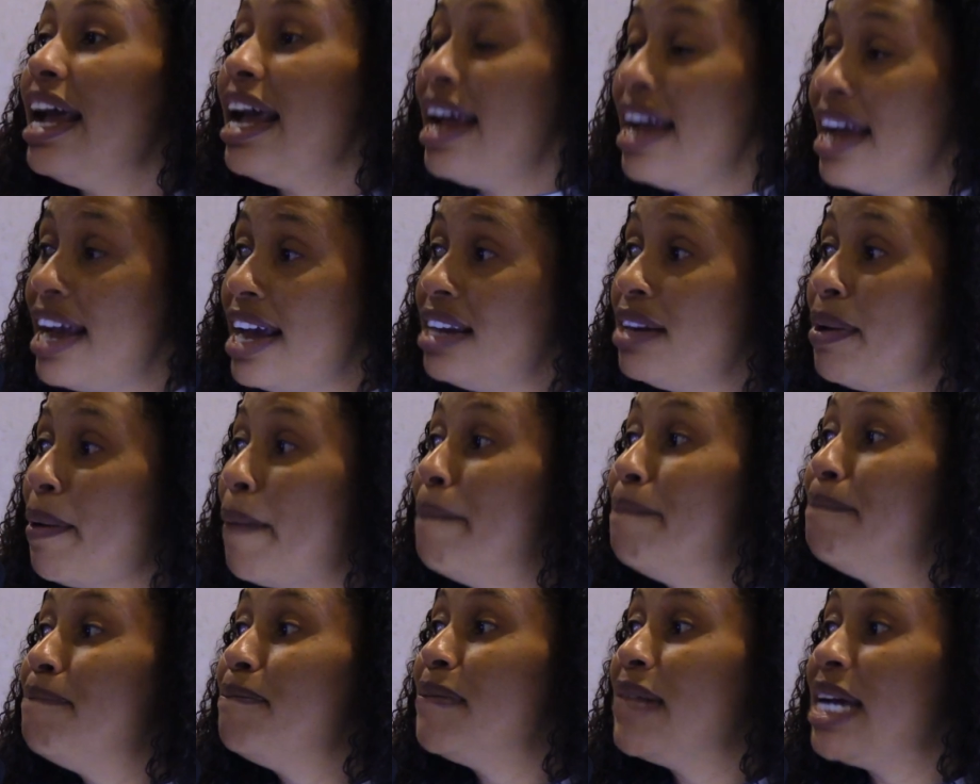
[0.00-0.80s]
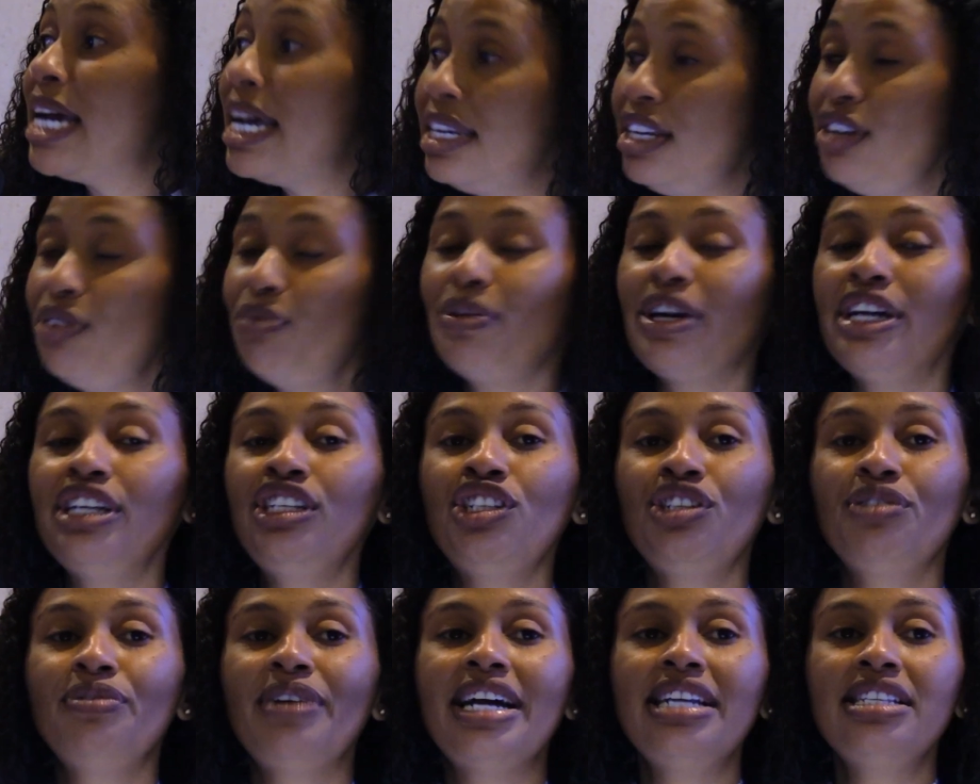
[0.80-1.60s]
And many
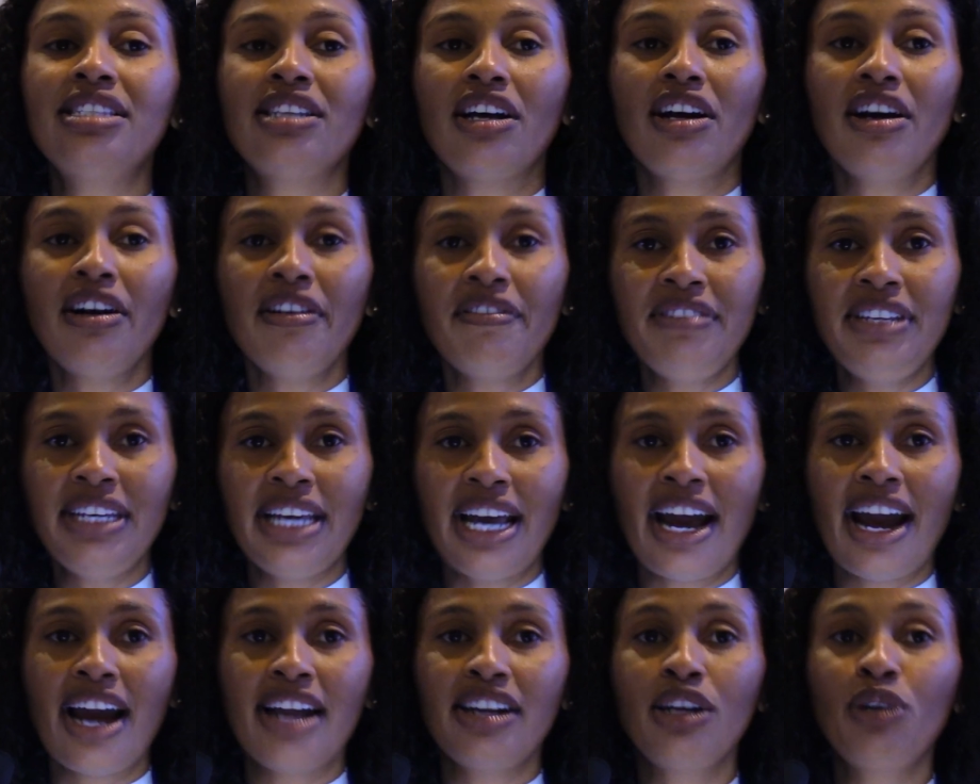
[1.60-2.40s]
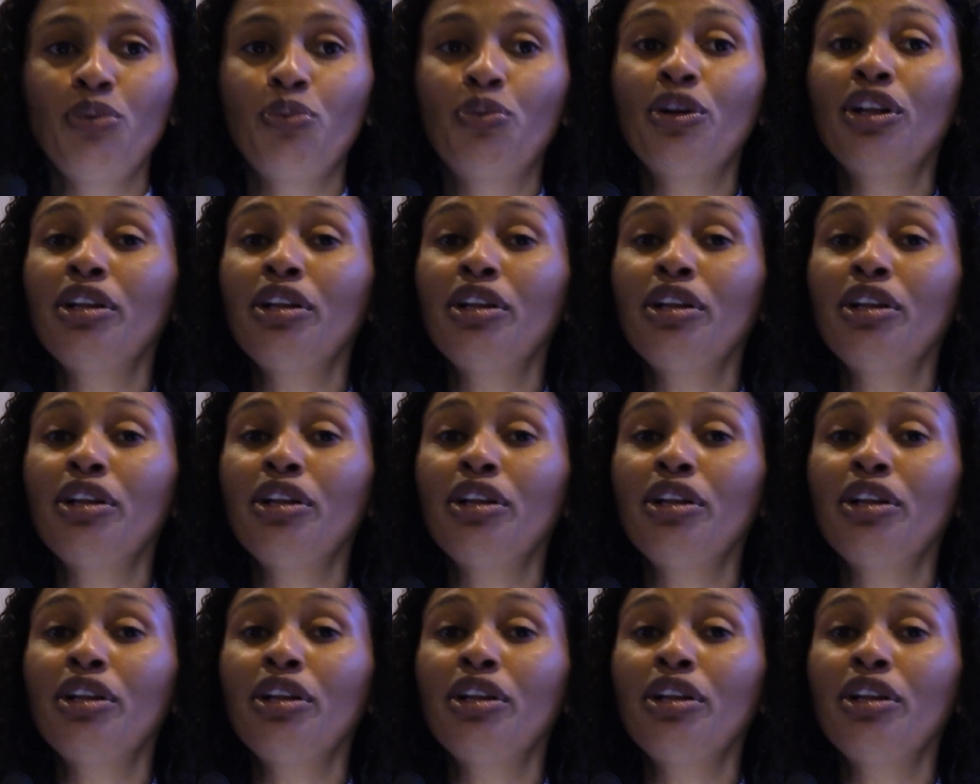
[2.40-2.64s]
restaurants of the island